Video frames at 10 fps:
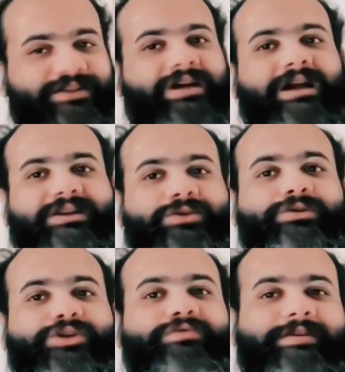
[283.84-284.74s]
which I
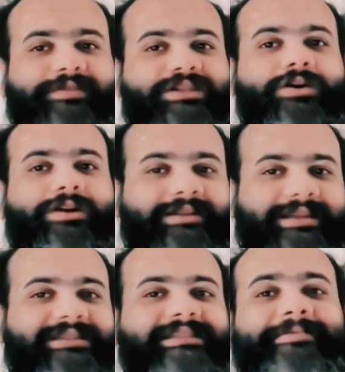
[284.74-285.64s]
told you when we started
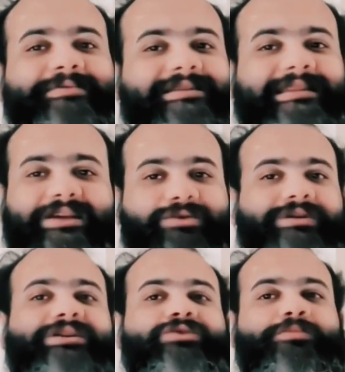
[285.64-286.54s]
these steps, that you
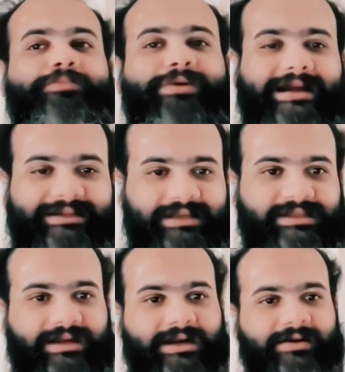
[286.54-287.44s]
need to
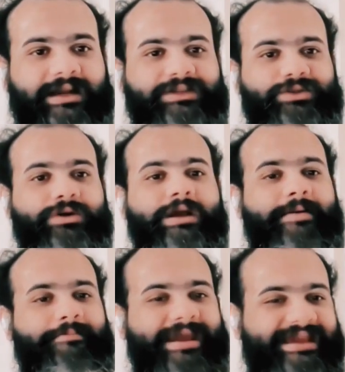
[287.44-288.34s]
practice, right? So
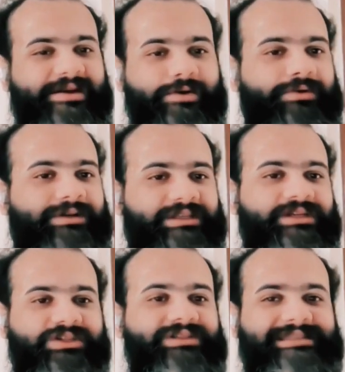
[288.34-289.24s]
making good
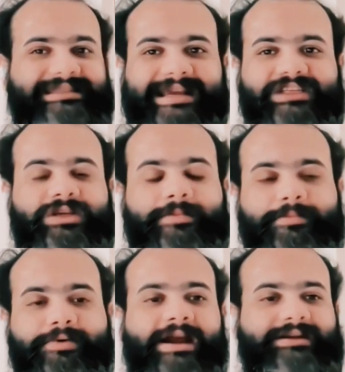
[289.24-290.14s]
decisions takes
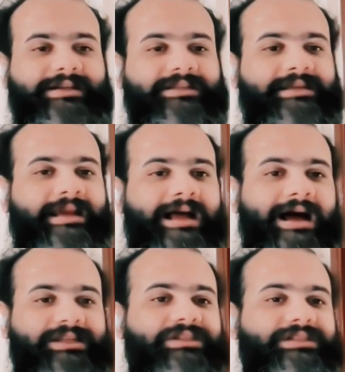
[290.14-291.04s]
practice.
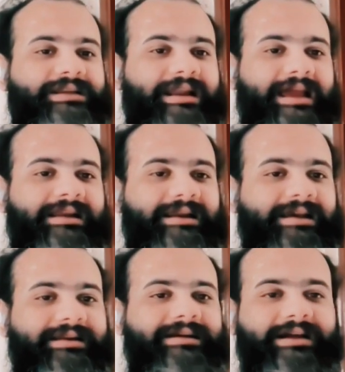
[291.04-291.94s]
I just like
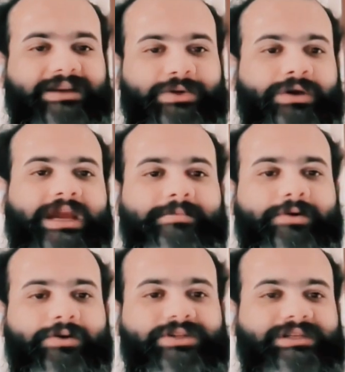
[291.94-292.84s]
learning a new
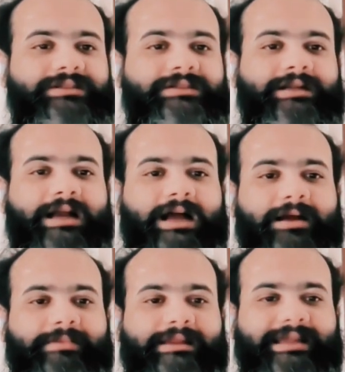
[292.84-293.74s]
game or skill,
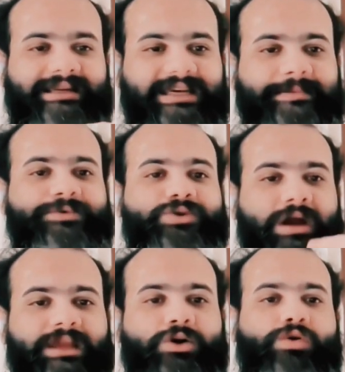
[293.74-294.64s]
and then keep
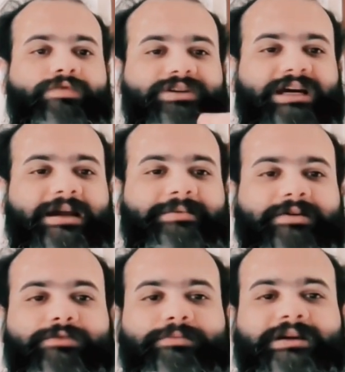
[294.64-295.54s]
trying over time.
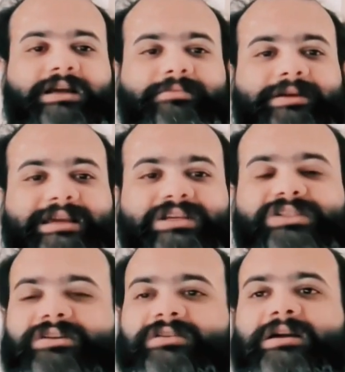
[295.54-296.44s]
It will become
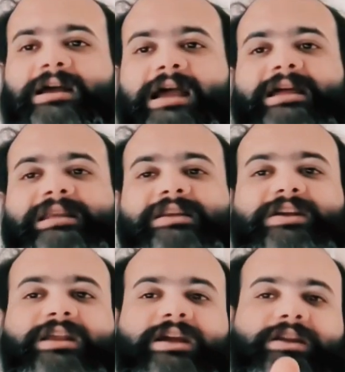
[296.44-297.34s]
easier, and
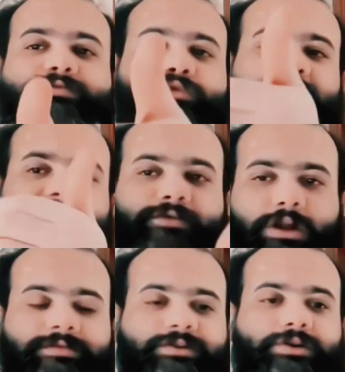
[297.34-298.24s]
it will
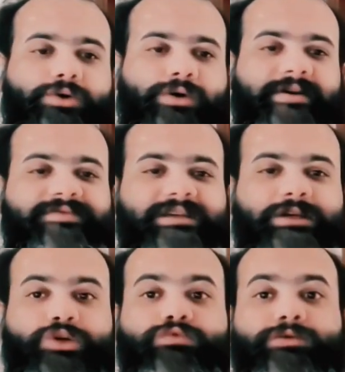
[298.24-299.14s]
involve your
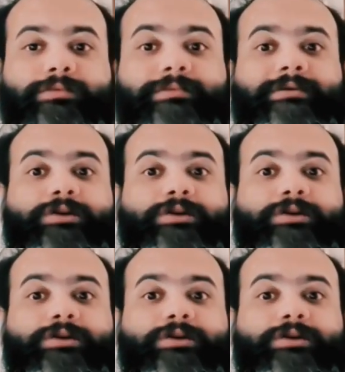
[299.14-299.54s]
OFC. You will